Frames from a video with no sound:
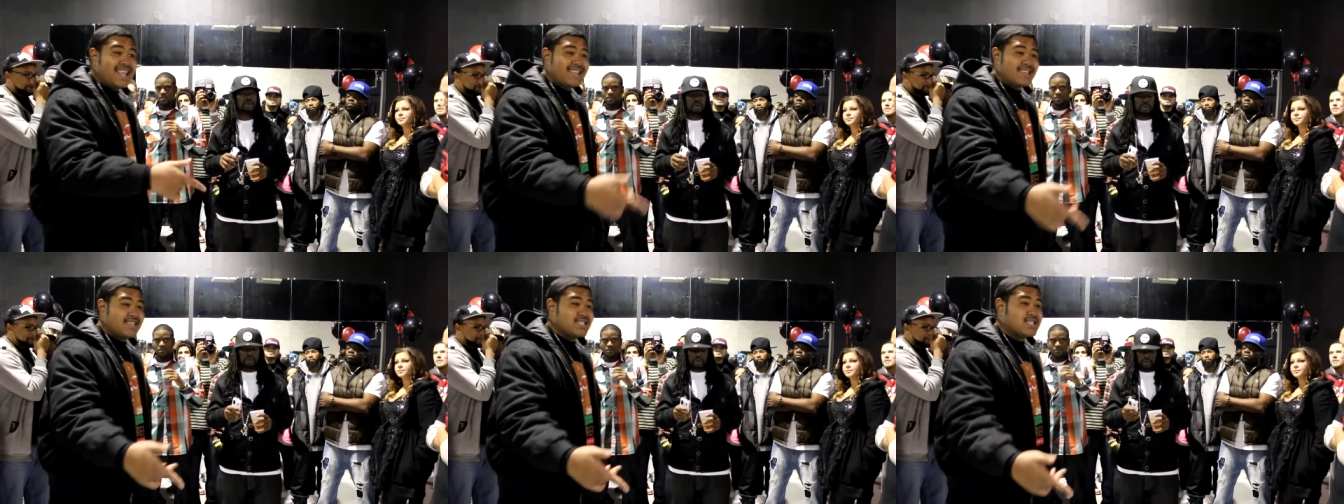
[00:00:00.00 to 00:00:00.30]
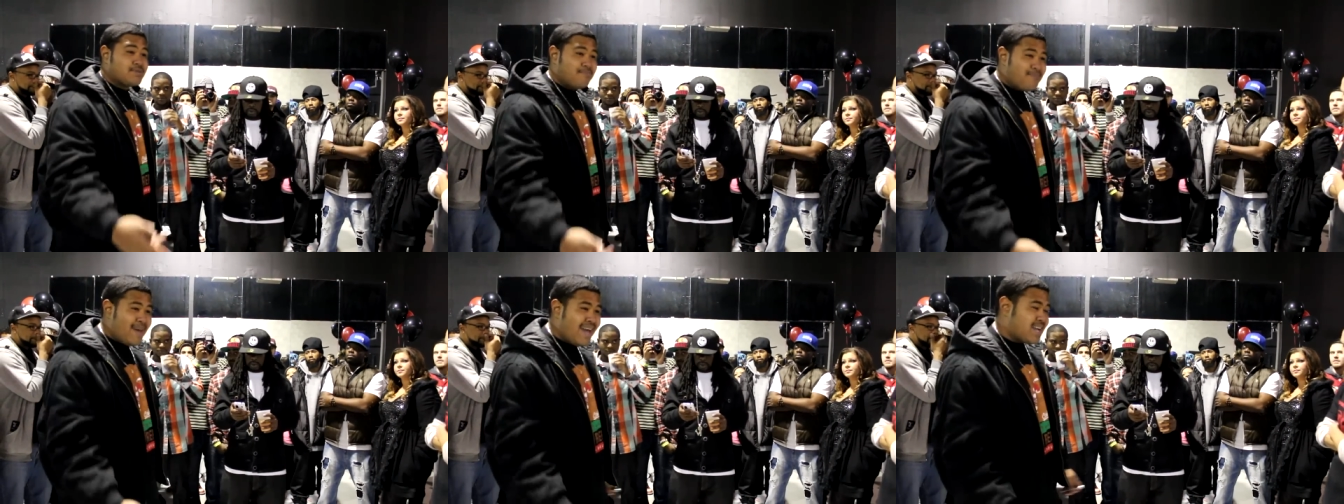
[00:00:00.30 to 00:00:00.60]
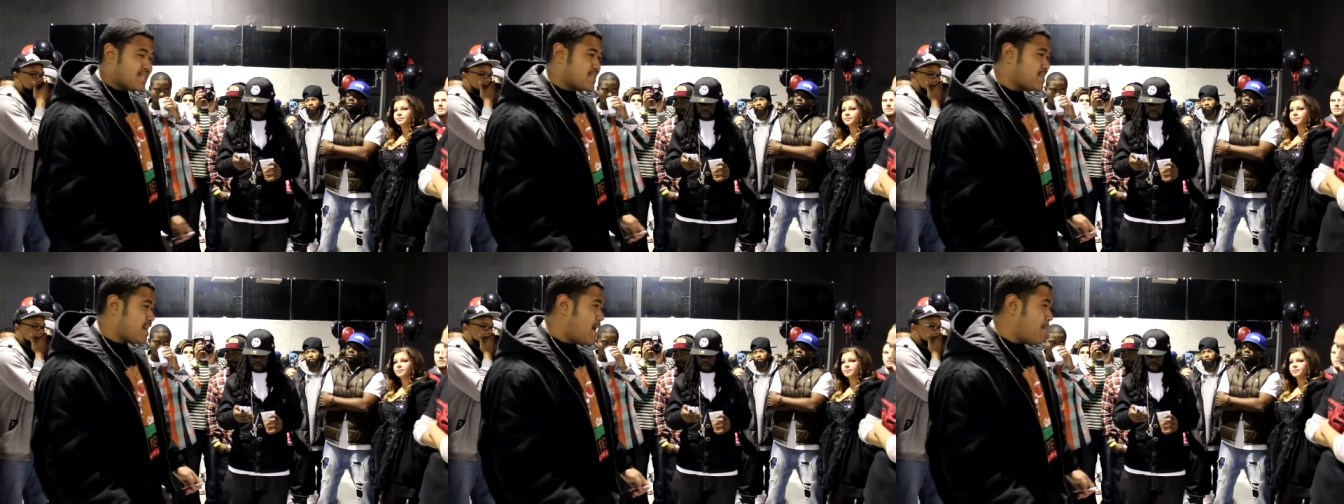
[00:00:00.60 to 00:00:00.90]
like the
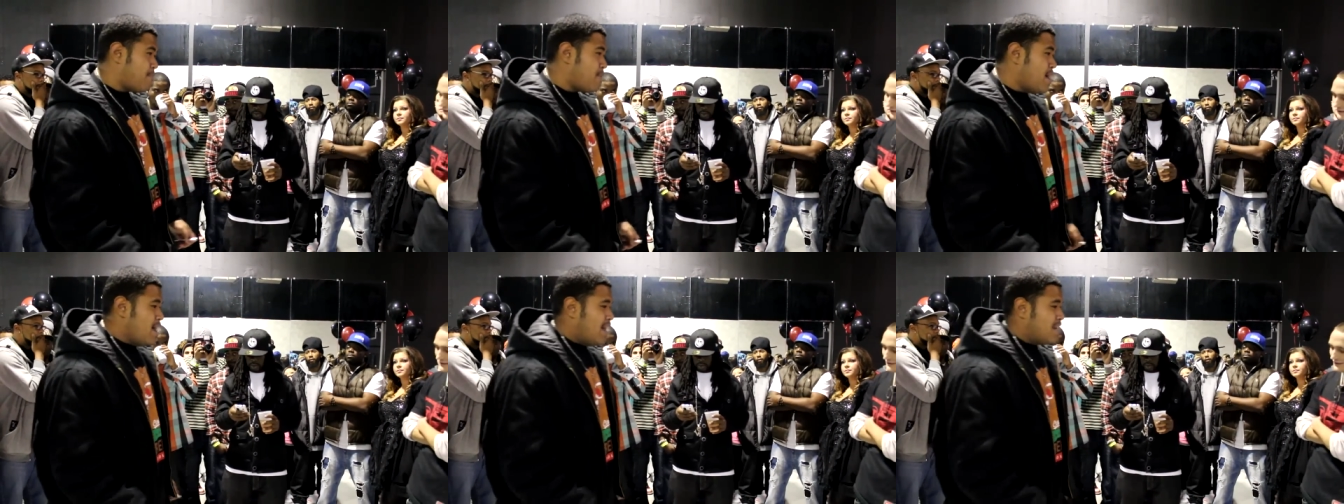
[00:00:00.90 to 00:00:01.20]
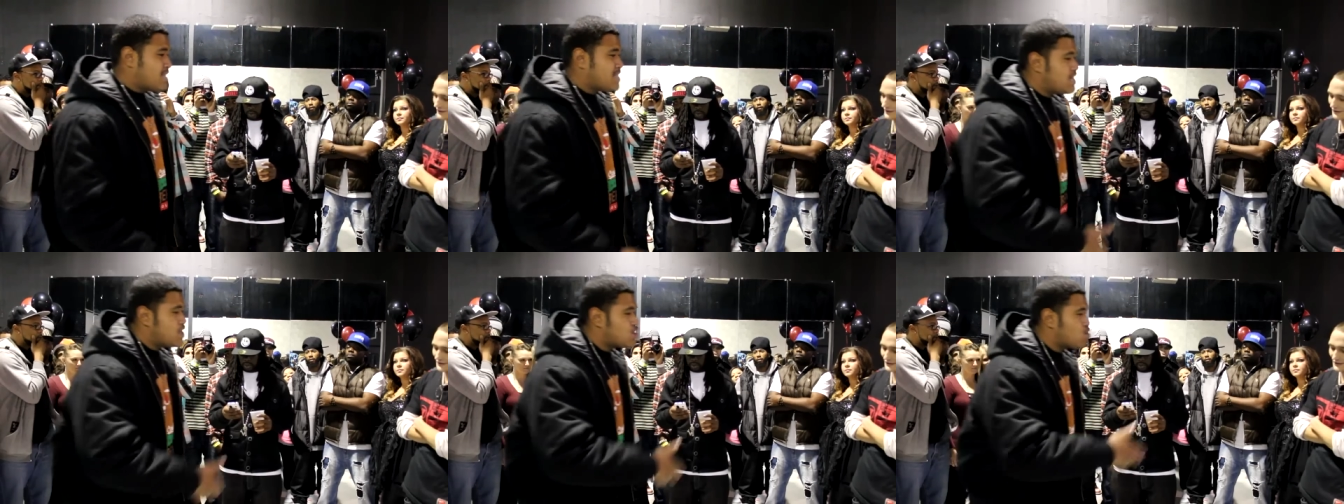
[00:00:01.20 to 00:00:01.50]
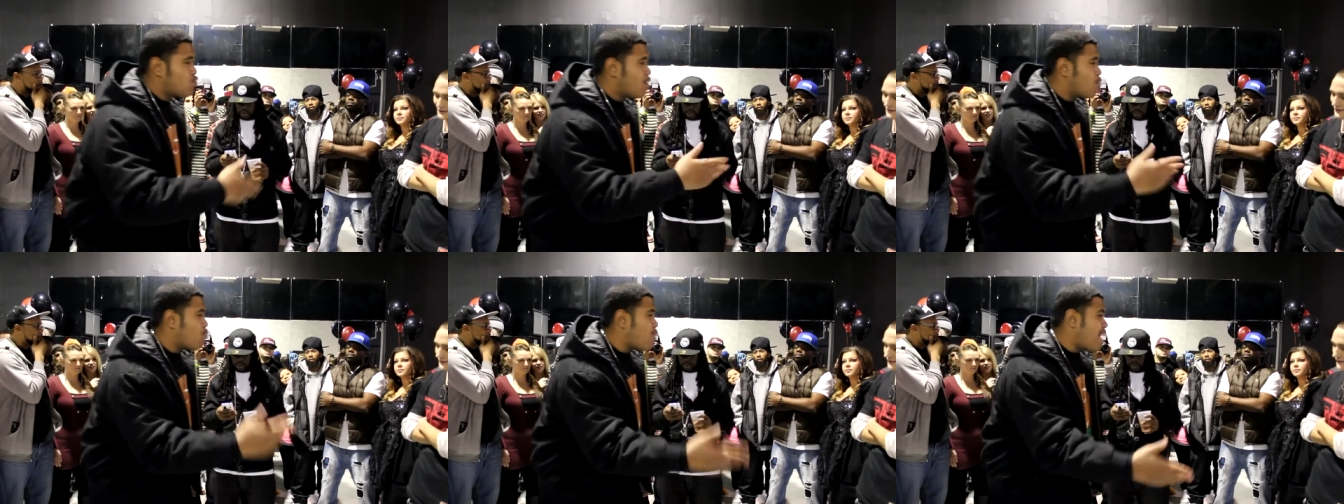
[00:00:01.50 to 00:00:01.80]
smack type, and since
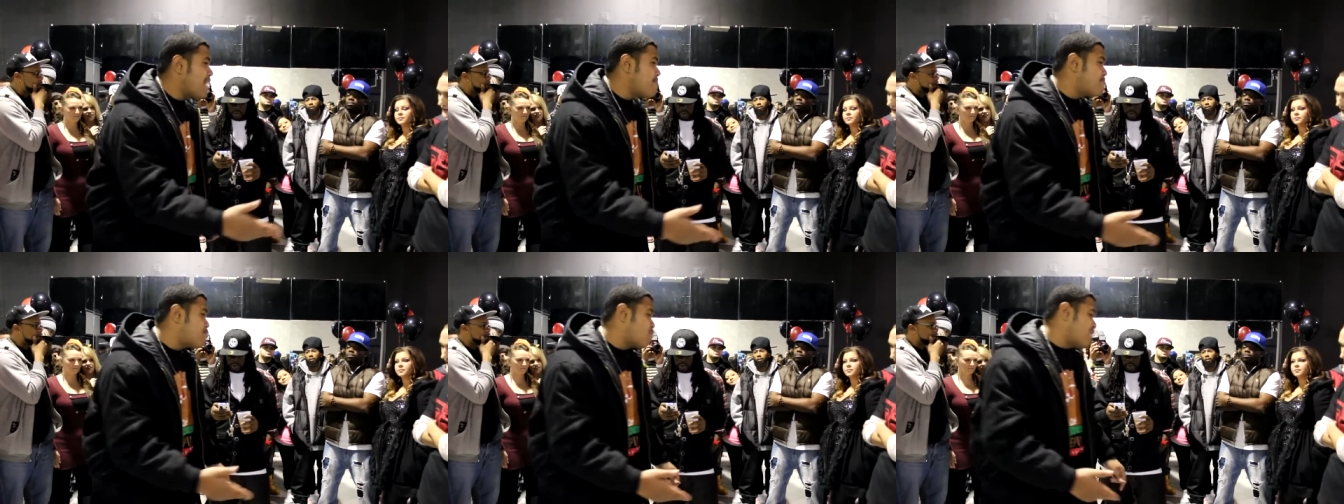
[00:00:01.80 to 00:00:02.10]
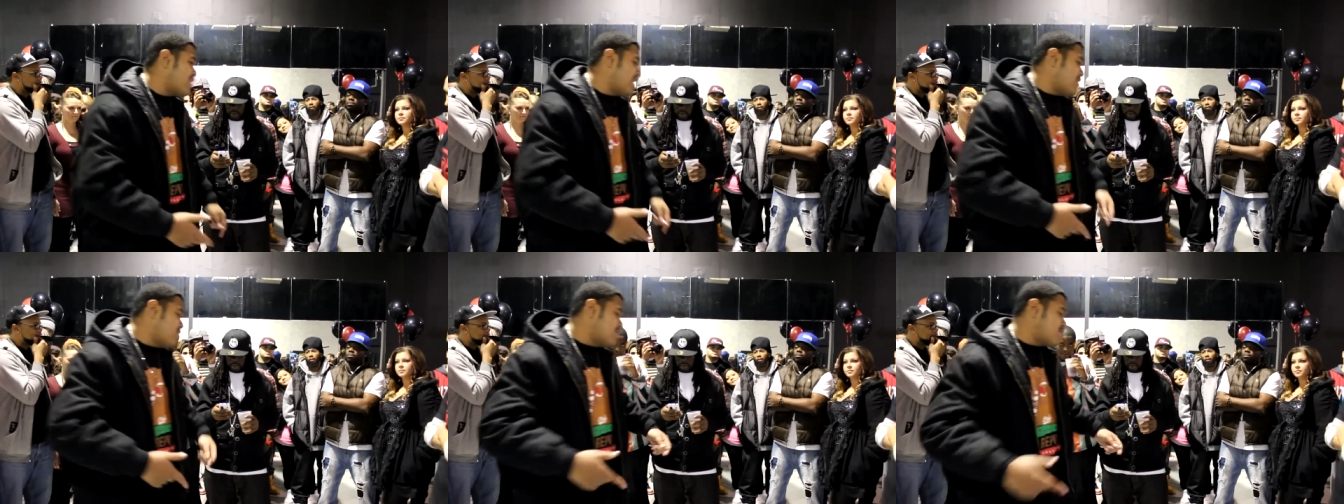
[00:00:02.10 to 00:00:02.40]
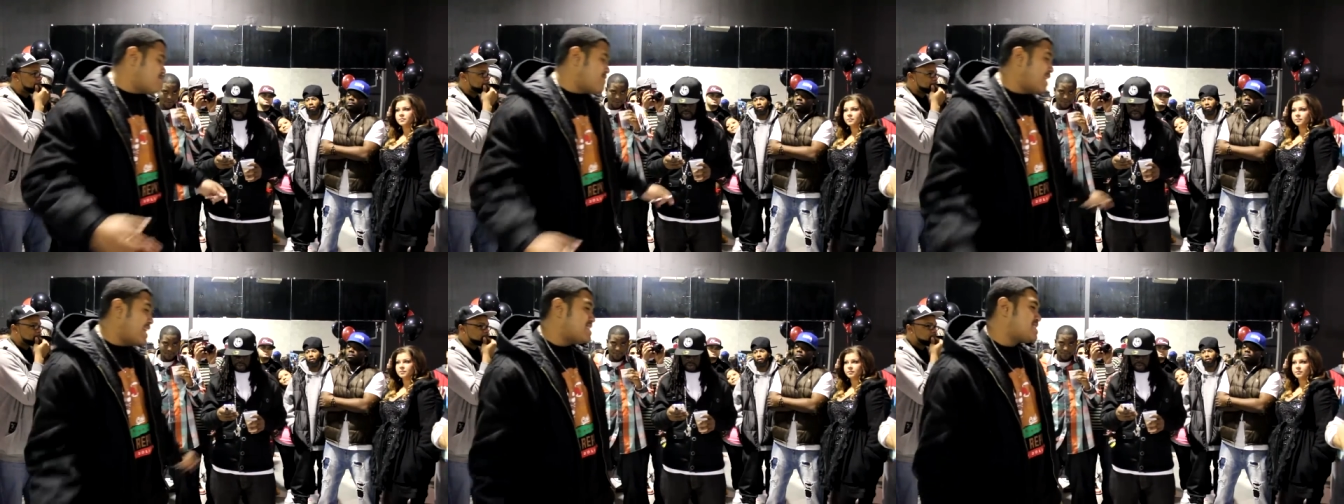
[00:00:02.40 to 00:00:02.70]
you're a white boy, it
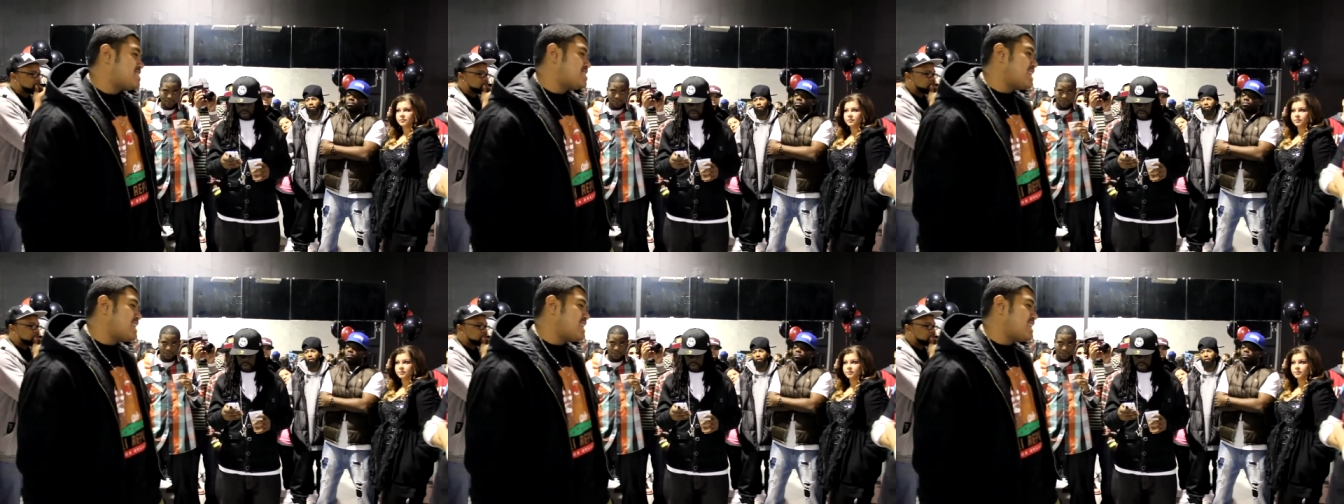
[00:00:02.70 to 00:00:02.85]
only makes